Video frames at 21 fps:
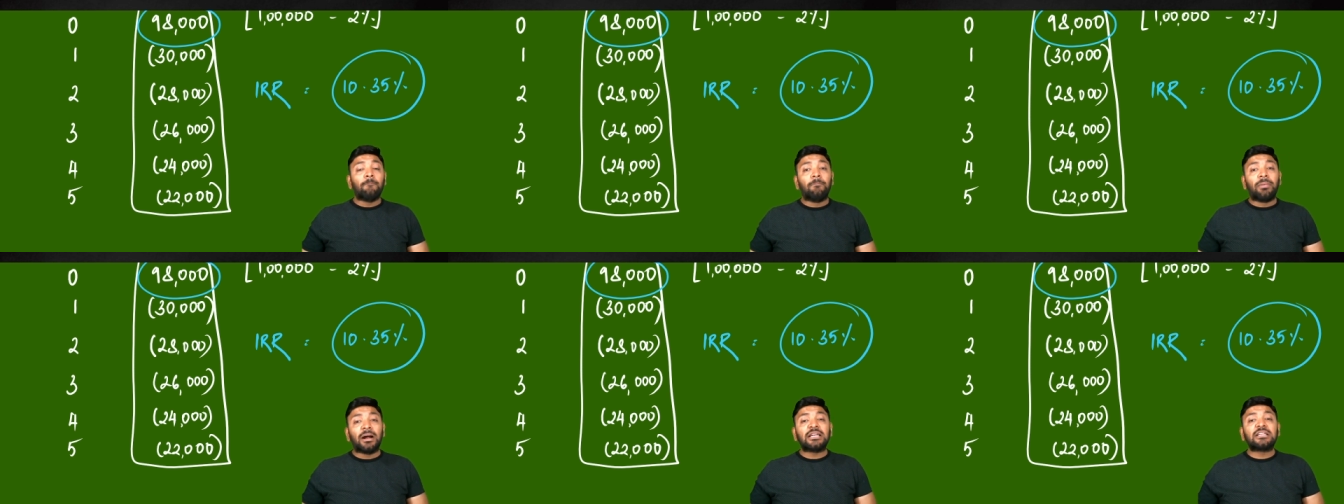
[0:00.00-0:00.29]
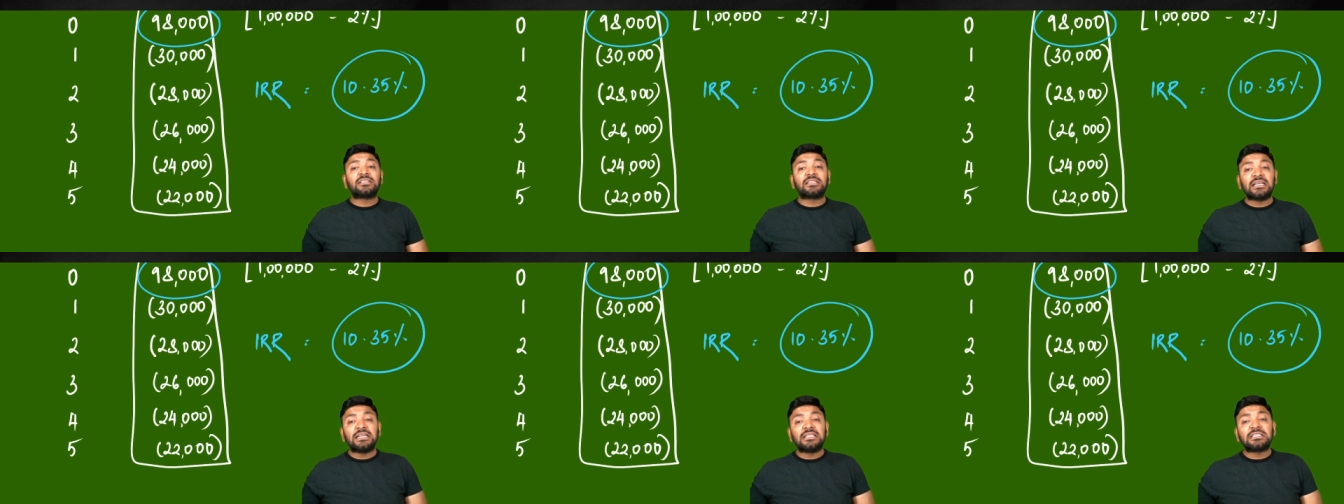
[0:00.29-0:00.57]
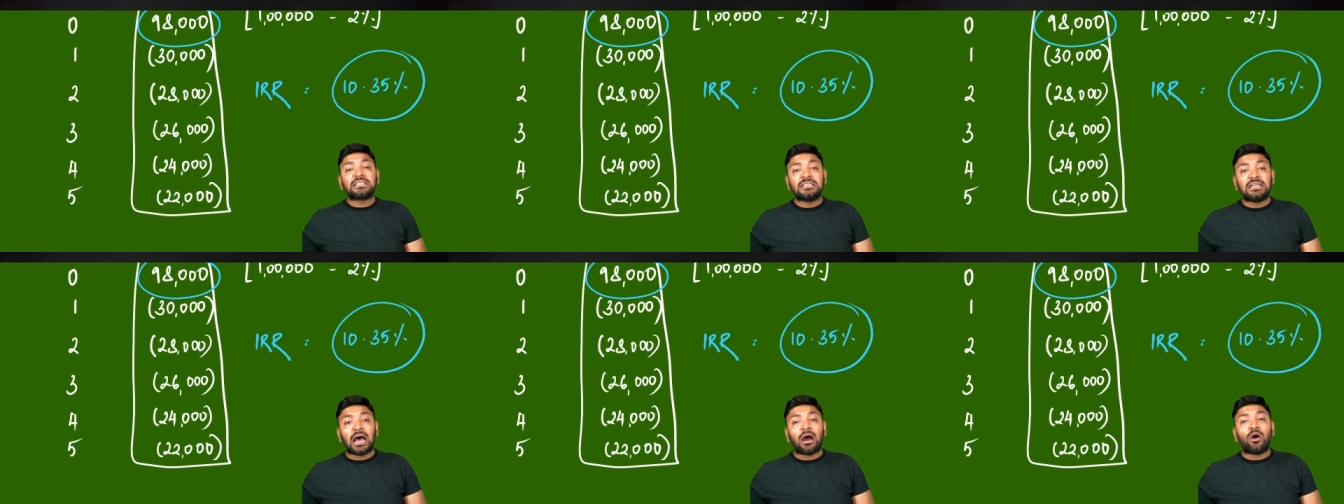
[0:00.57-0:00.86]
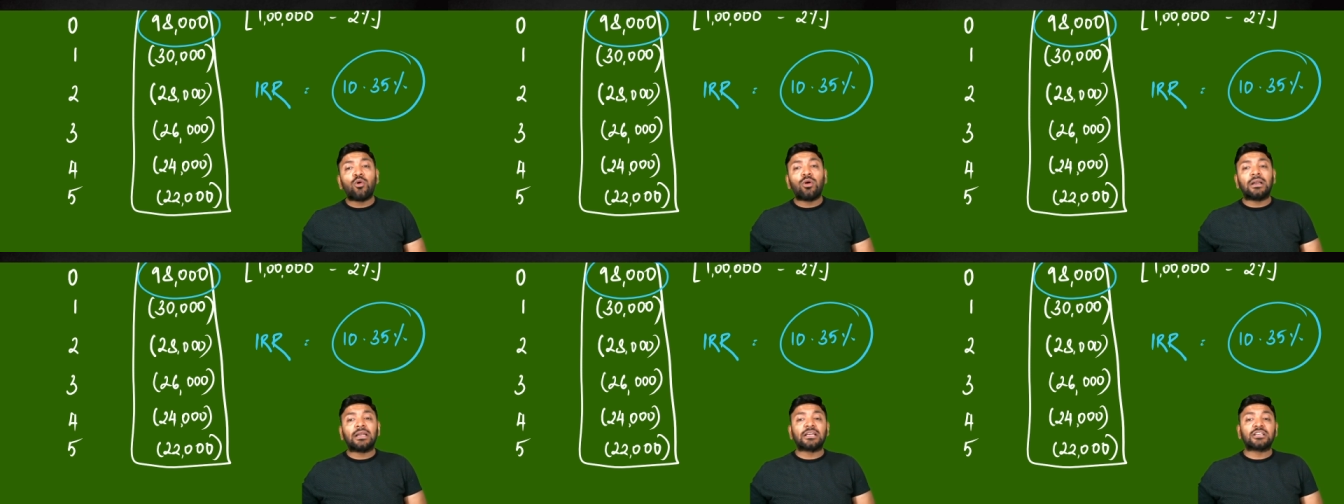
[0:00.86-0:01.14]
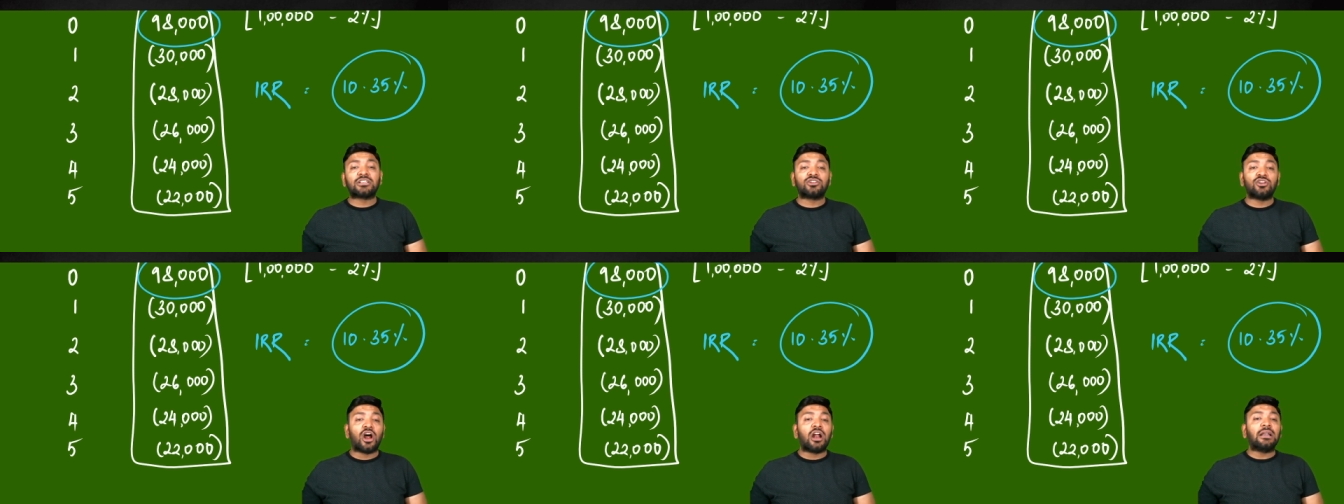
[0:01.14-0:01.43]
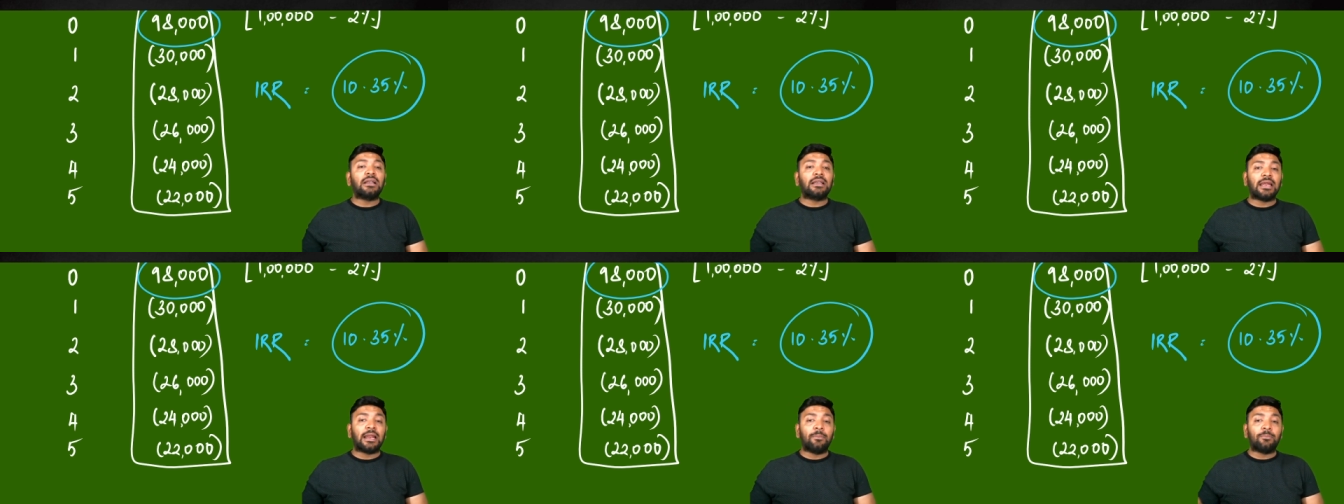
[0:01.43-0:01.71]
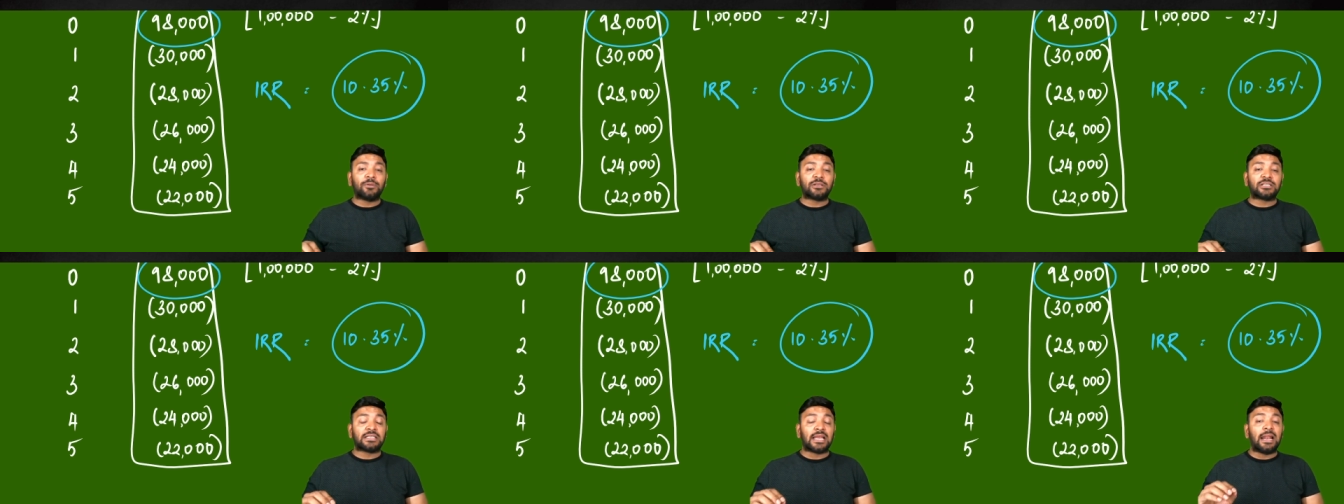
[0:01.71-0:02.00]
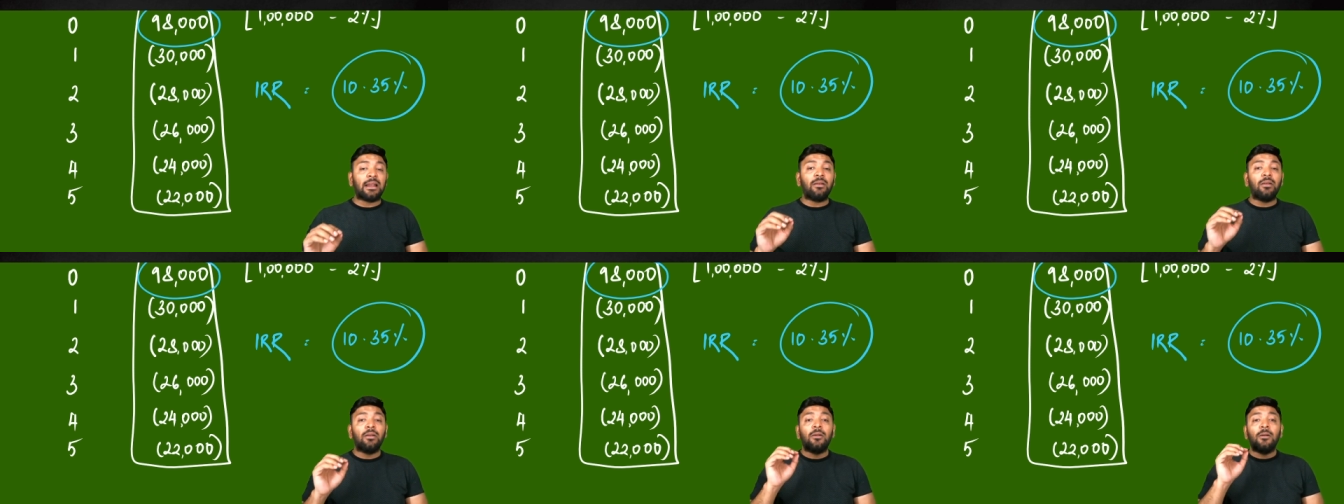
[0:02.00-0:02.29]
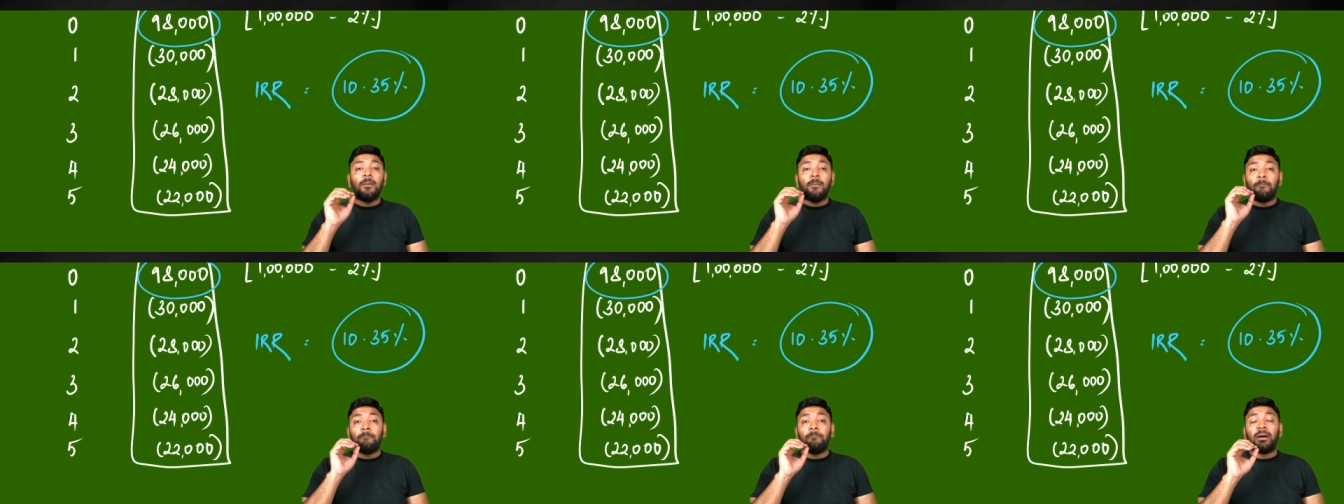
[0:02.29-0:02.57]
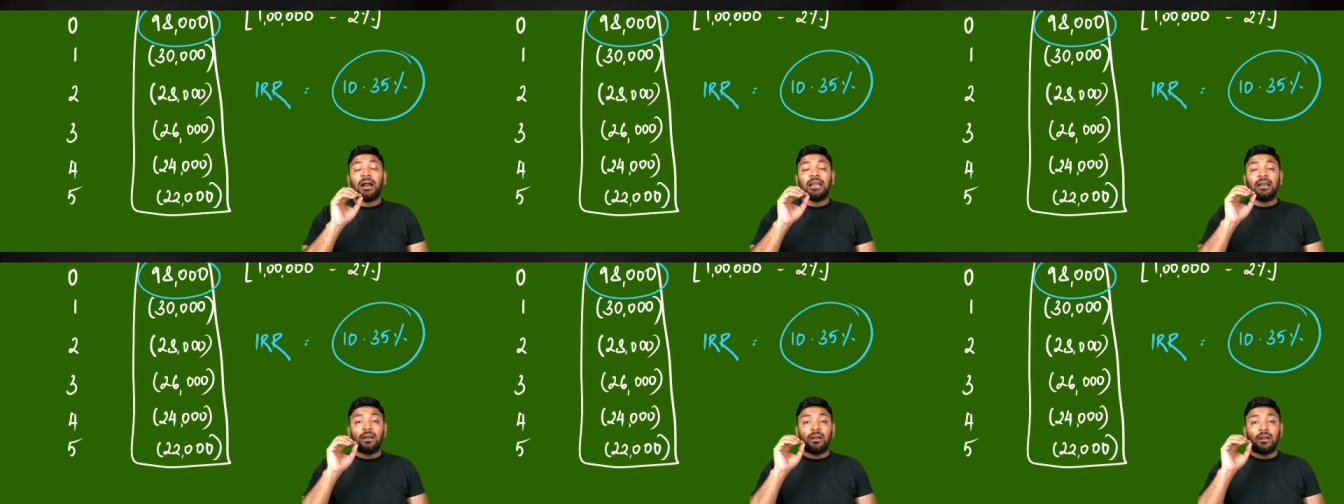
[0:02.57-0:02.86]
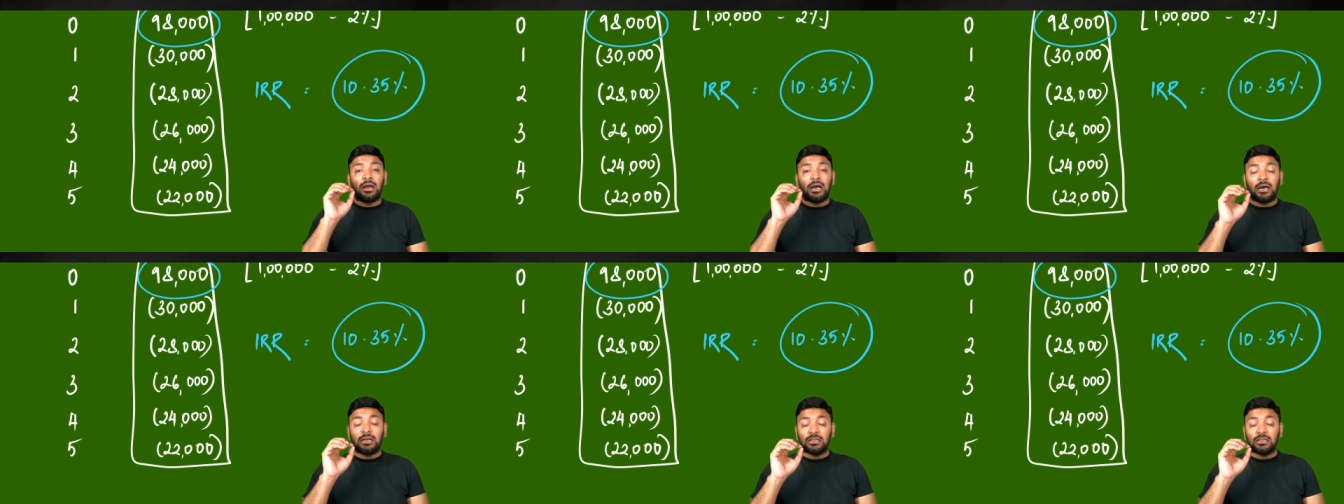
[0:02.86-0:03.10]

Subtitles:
But since now it is not 10%, but